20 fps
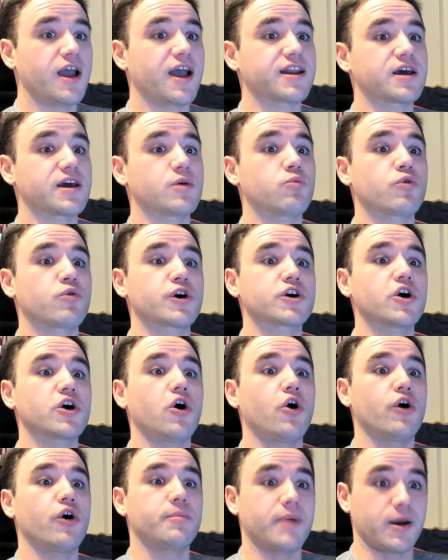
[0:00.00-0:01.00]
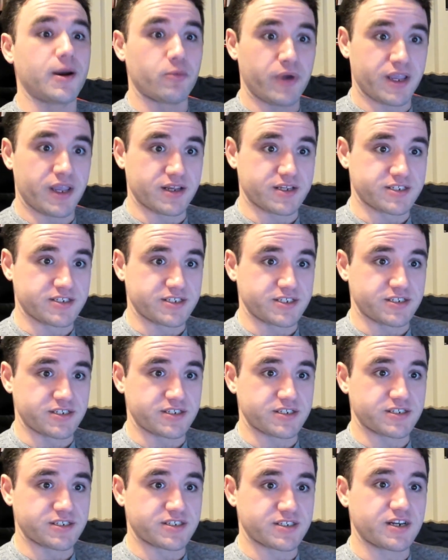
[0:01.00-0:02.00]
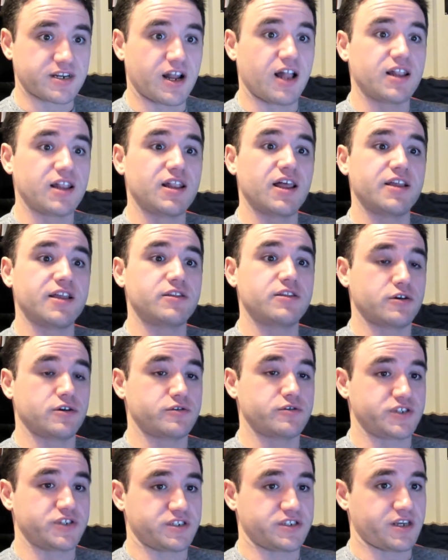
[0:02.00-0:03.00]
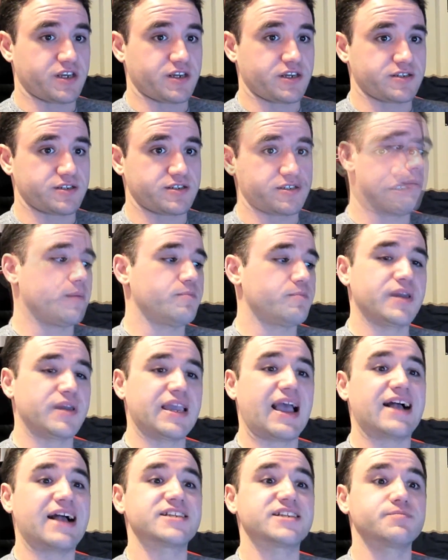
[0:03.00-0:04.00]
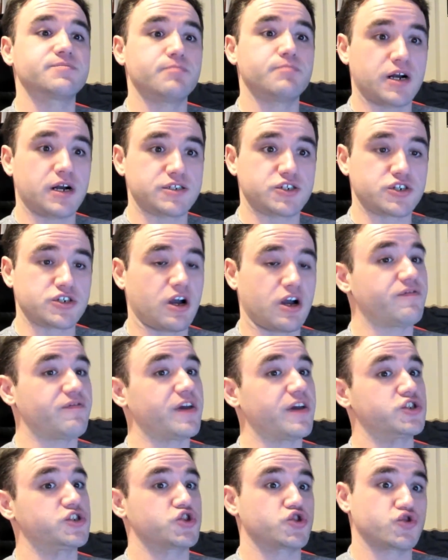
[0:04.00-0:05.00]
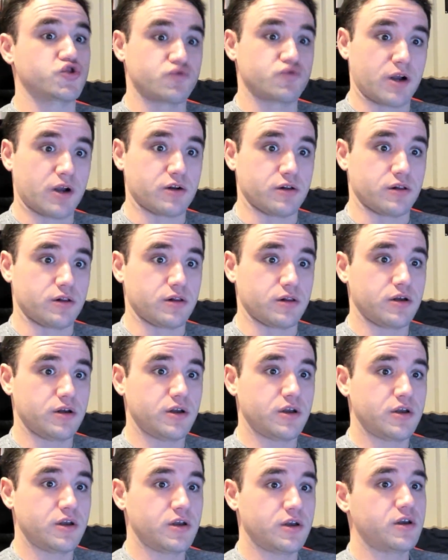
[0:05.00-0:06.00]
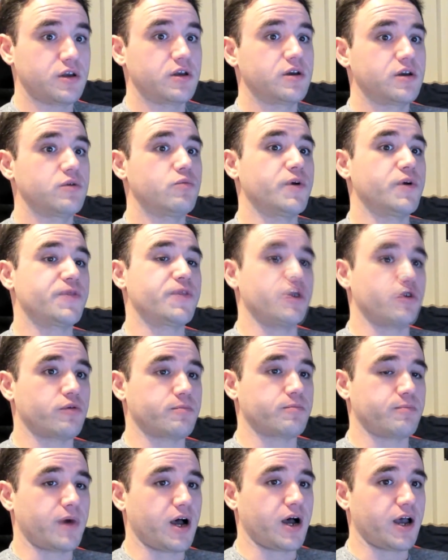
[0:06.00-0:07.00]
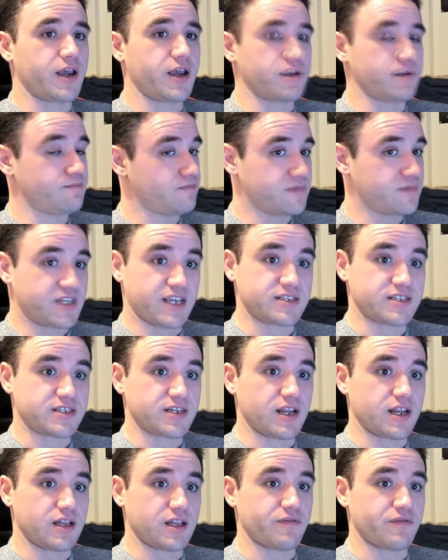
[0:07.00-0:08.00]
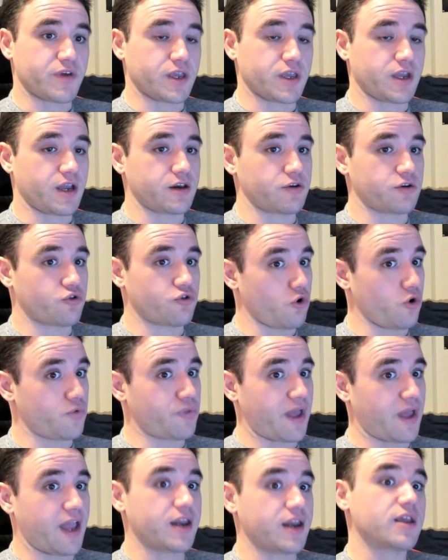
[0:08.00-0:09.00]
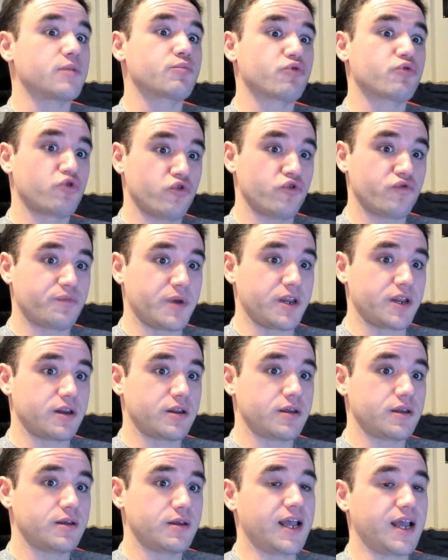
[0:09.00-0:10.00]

and I work on my weaknesses to not let those things be as much of a struggle within my day-to-day living and growth and improvement,